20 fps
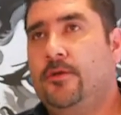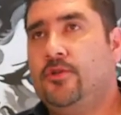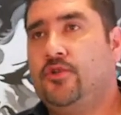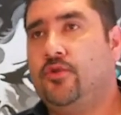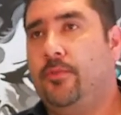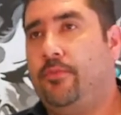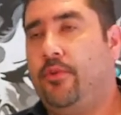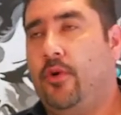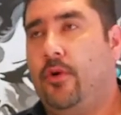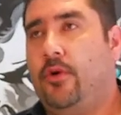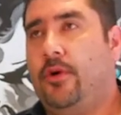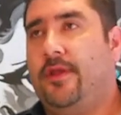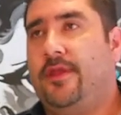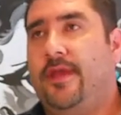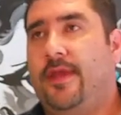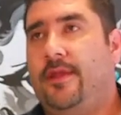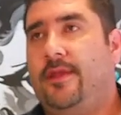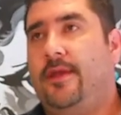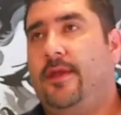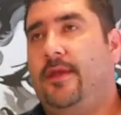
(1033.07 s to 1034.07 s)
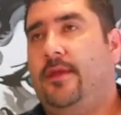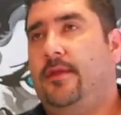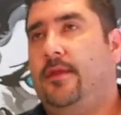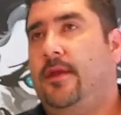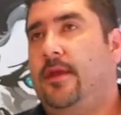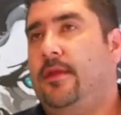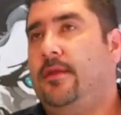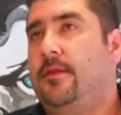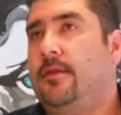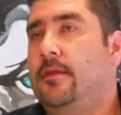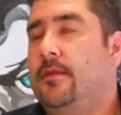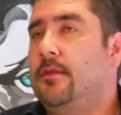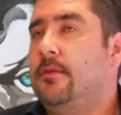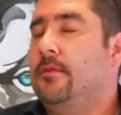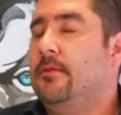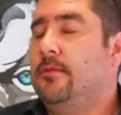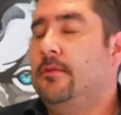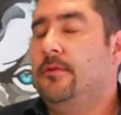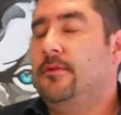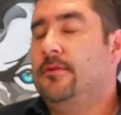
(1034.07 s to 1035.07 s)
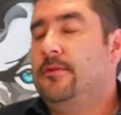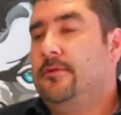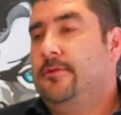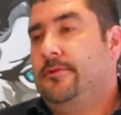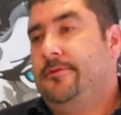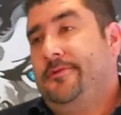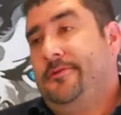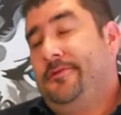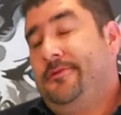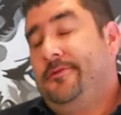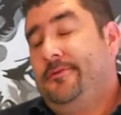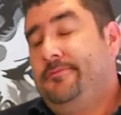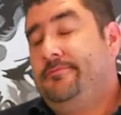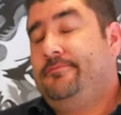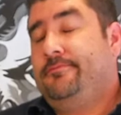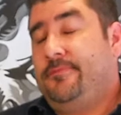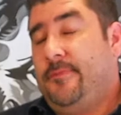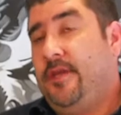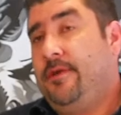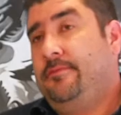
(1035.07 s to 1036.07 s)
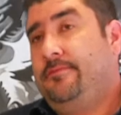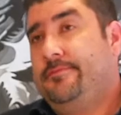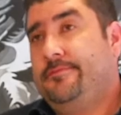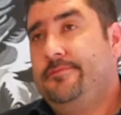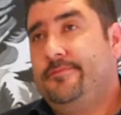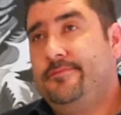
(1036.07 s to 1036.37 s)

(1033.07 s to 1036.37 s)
support. And yeah.